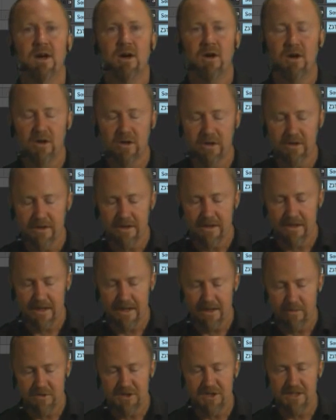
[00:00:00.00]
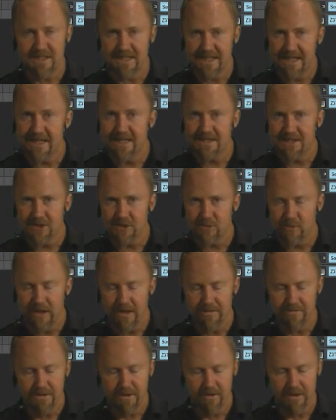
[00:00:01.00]
on, which is the easiest
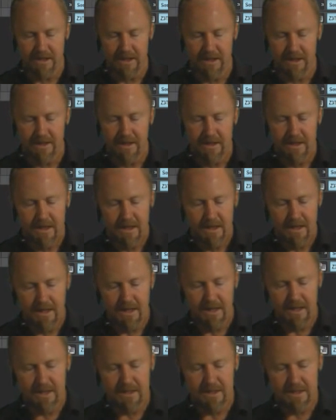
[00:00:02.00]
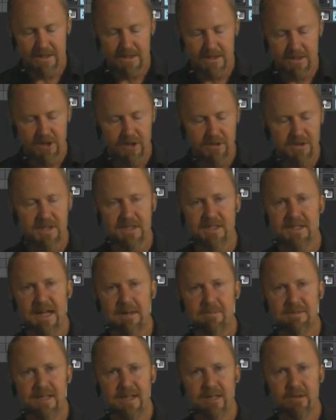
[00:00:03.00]
way of doing it. Used the
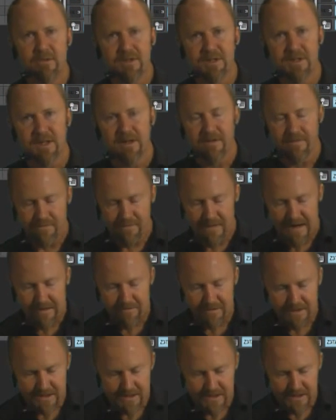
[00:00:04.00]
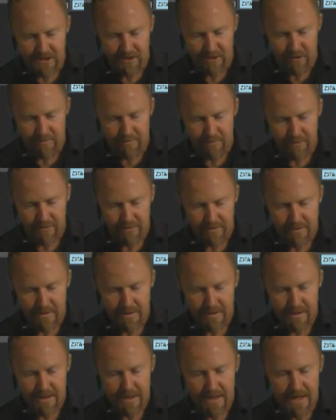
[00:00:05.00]
step sequencer, found this loop,
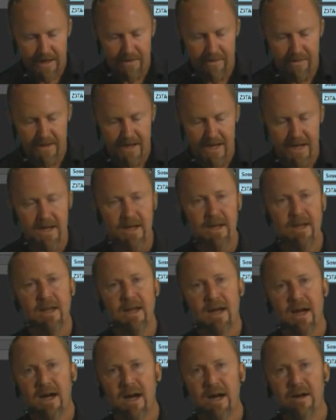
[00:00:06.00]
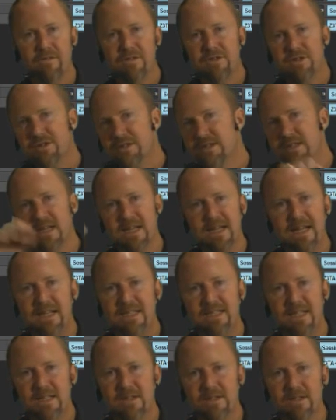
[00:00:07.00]
and then I've
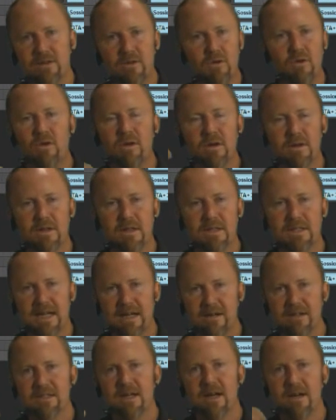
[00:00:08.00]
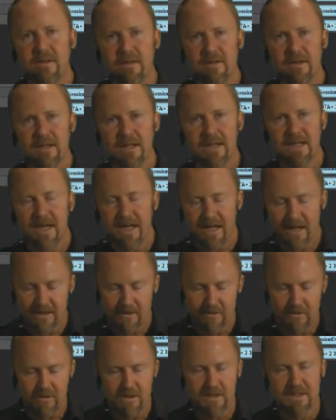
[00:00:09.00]
deleted all of the sounds other than the kick,
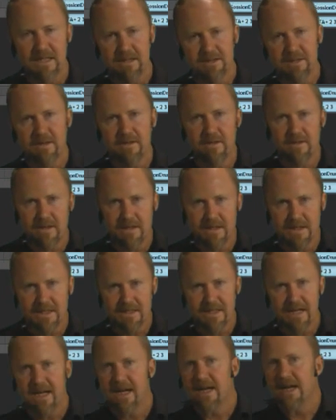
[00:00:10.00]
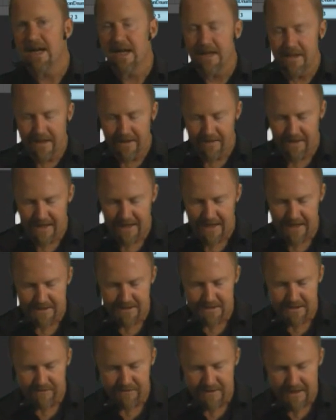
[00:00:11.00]
all the sounds other than the snare, and then the
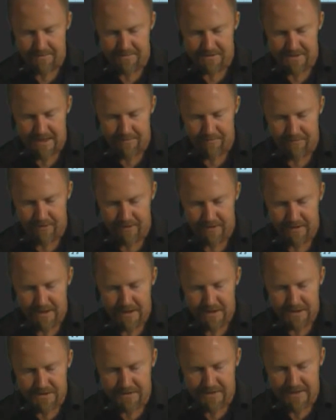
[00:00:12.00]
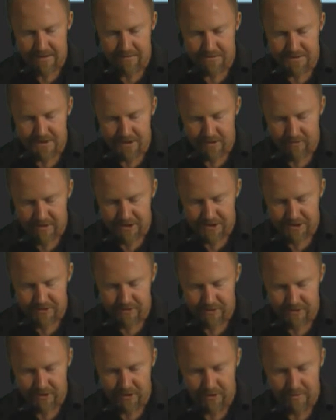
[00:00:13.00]
hats, and I've kept separate. So that was the
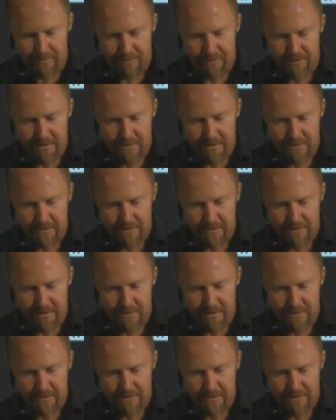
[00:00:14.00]
original loop.